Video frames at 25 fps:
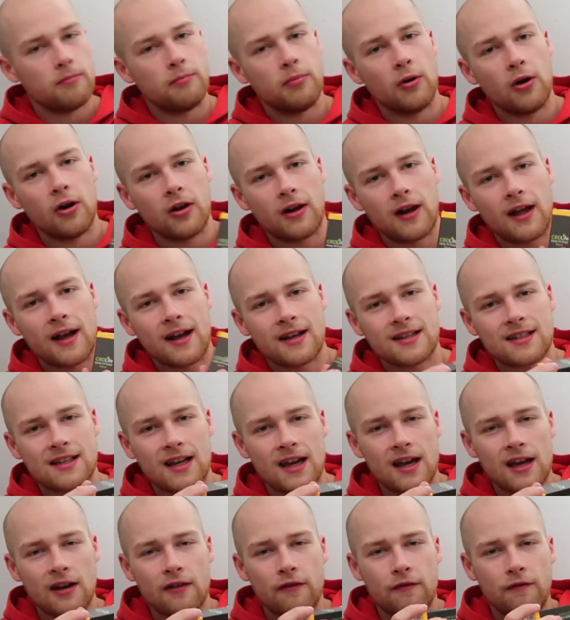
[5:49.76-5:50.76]
like I
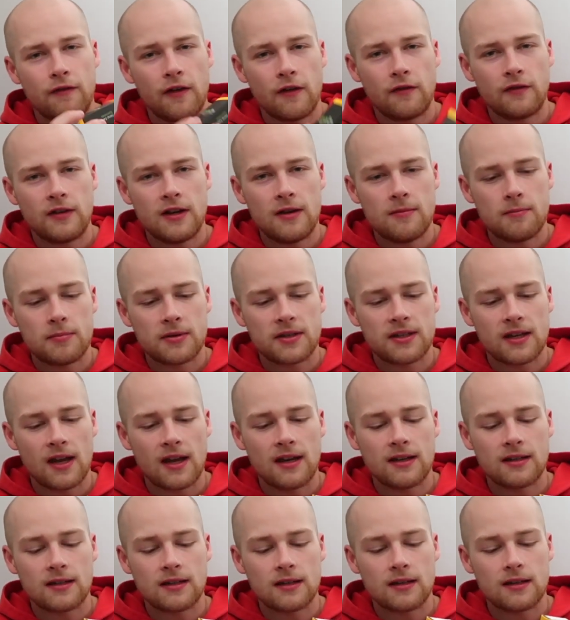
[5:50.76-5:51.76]
said,
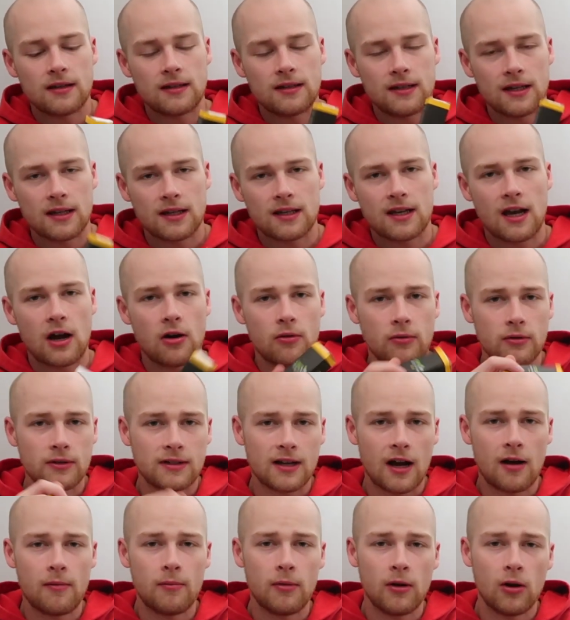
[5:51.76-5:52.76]
15% discount
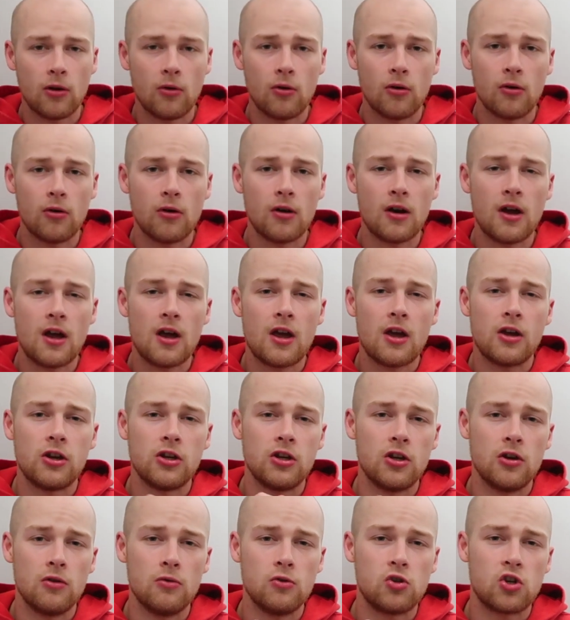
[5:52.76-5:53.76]
down below.
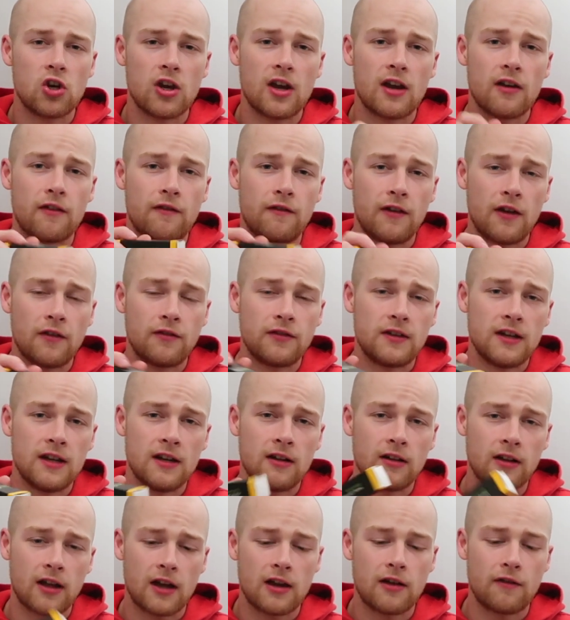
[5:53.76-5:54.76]

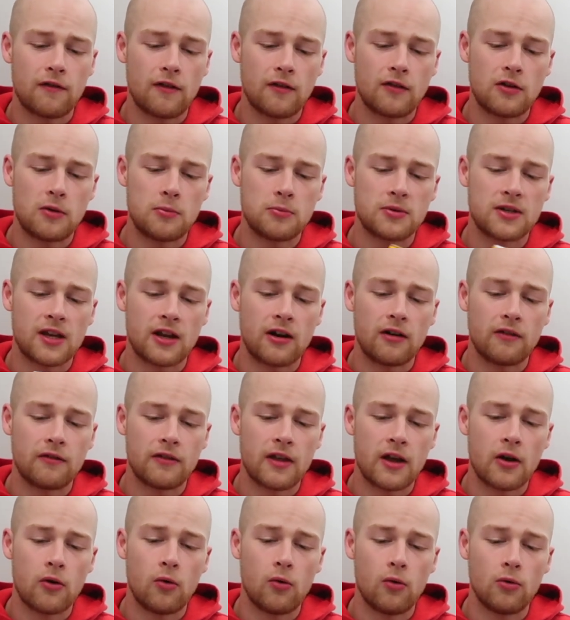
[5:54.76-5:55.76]
UJ15 will get you 15% off
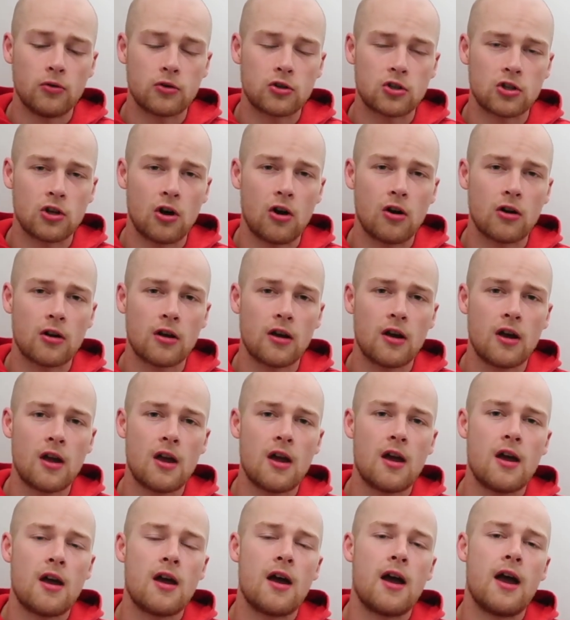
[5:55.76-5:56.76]
their whole stock.
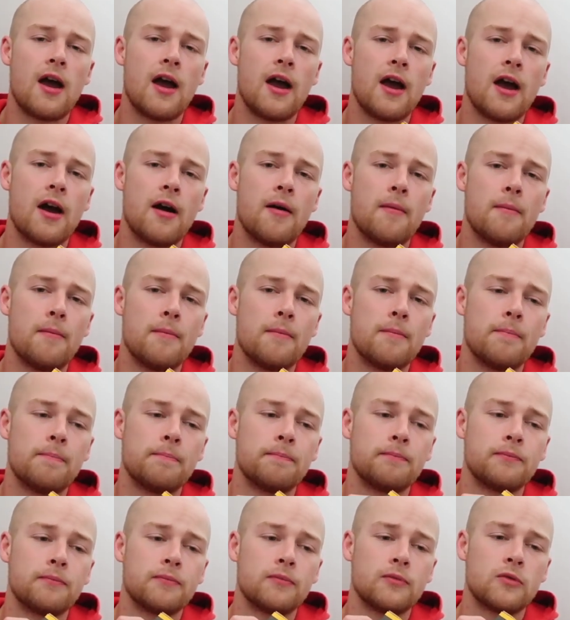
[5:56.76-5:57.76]

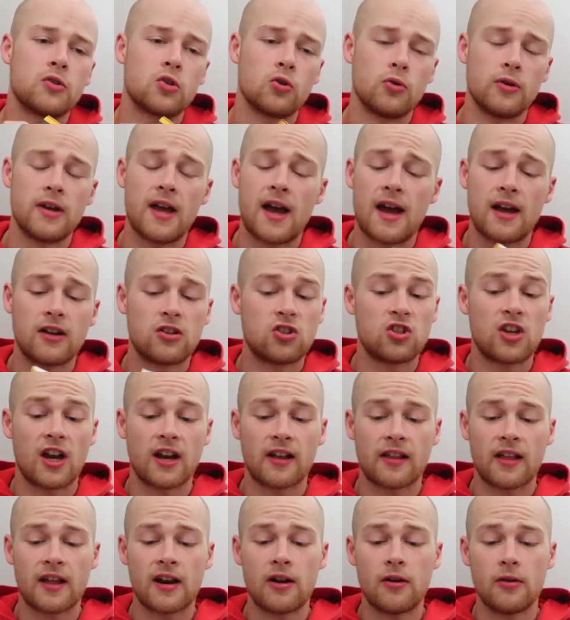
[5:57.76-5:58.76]
So yeah,
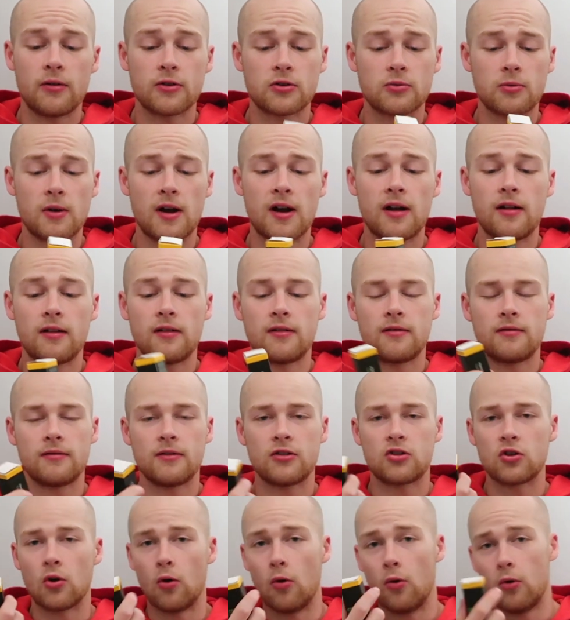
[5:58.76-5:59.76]
check that out as well.
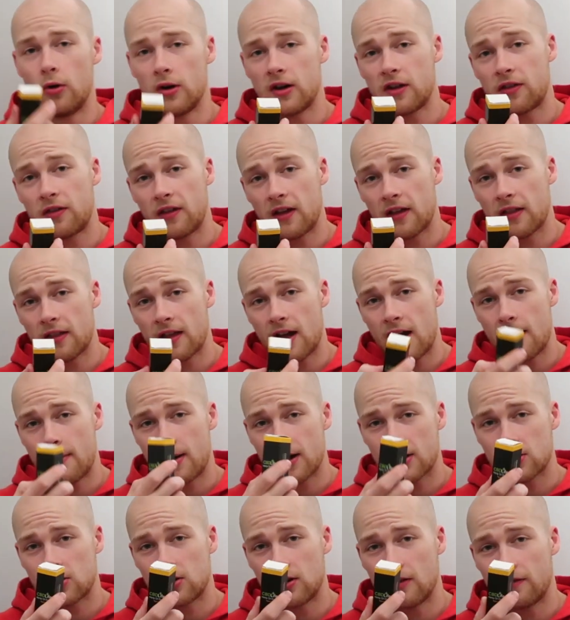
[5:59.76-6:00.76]
It's the only thing that I'm
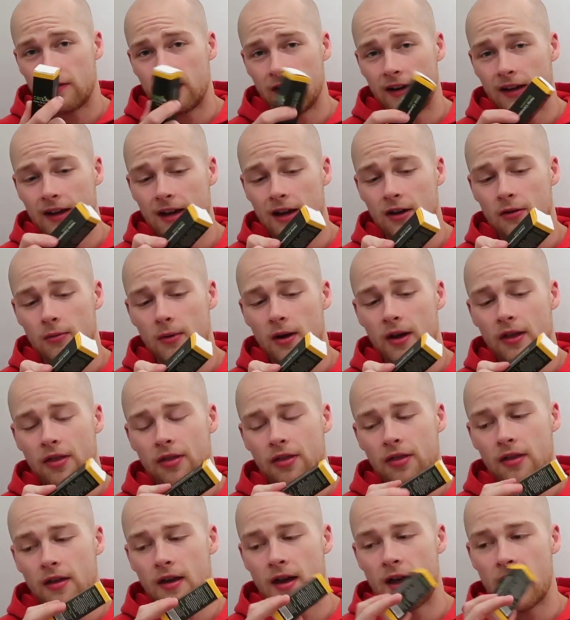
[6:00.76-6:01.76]
actually affiliated
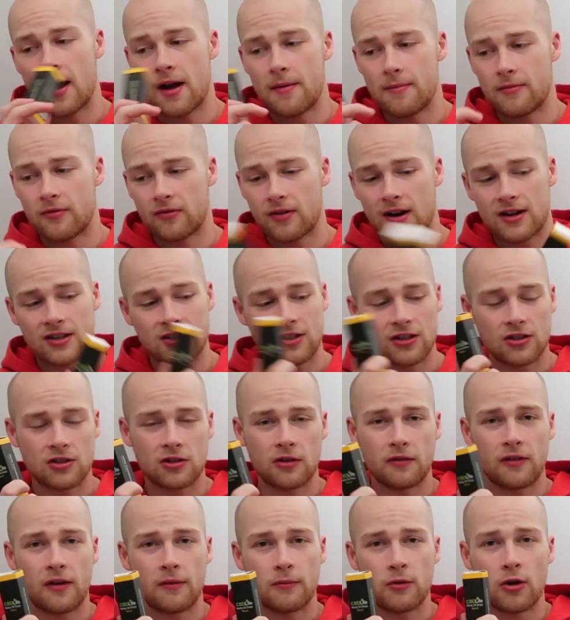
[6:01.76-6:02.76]
with. Rest of the
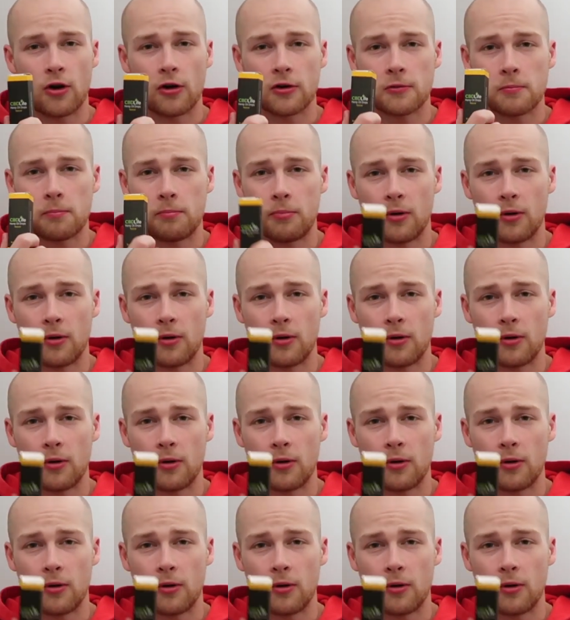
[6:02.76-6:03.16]
stuff I'm not,